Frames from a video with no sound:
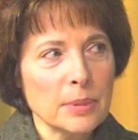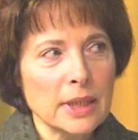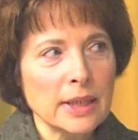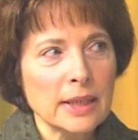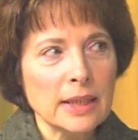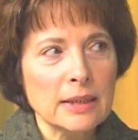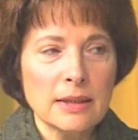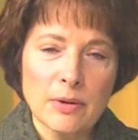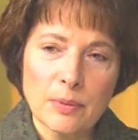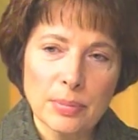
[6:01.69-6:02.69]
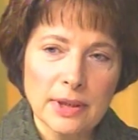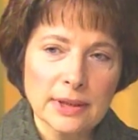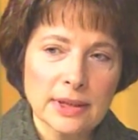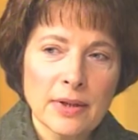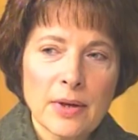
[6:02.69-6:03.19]
being in another
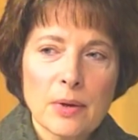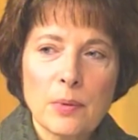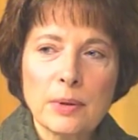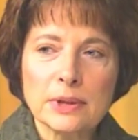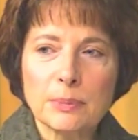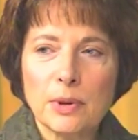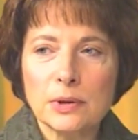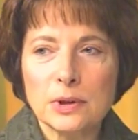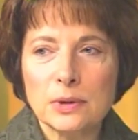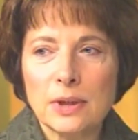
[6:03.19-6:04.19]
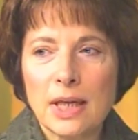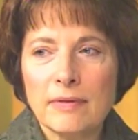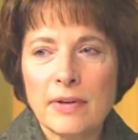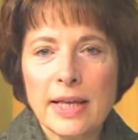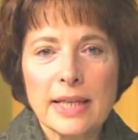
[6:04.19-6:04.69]
place. We were supposed to
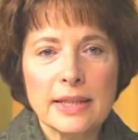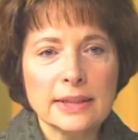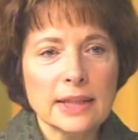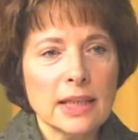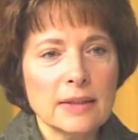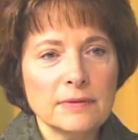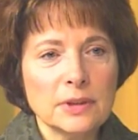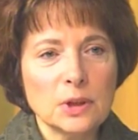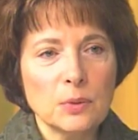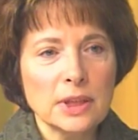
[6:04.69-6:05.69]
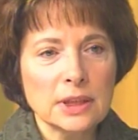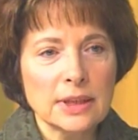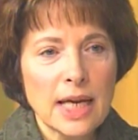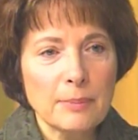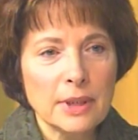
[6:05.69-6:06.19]
have this kind of situation
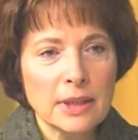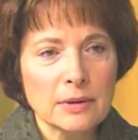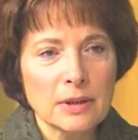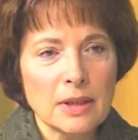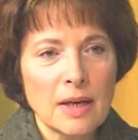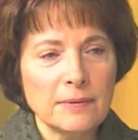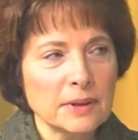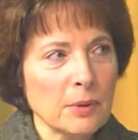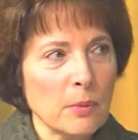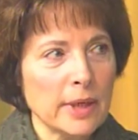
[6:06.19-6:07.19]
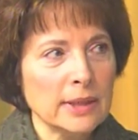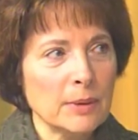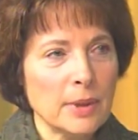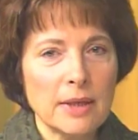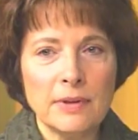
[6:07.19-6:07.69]
happening in our lives and we wind
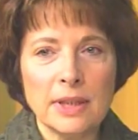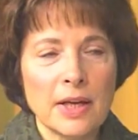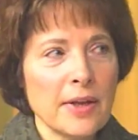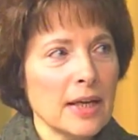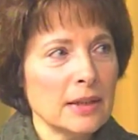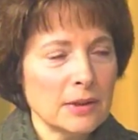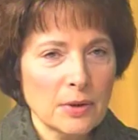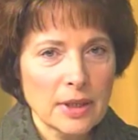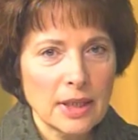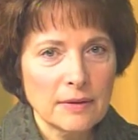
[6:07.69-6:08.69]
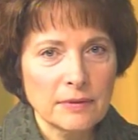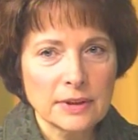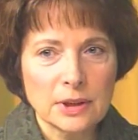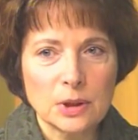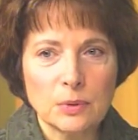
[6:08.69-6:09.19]
up having another kind of
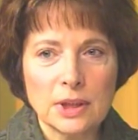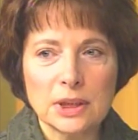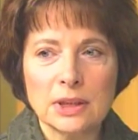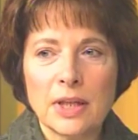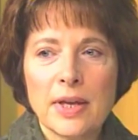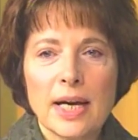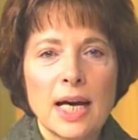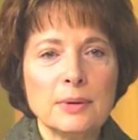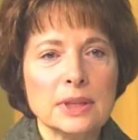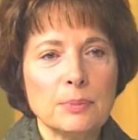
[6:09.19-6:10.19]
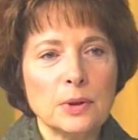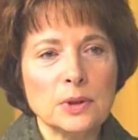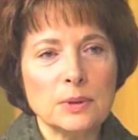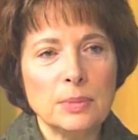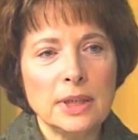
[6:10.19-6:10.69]
situation. I was
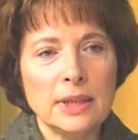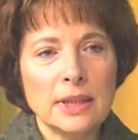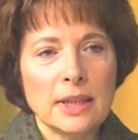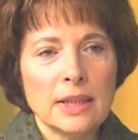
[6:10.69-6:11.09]
supposed to be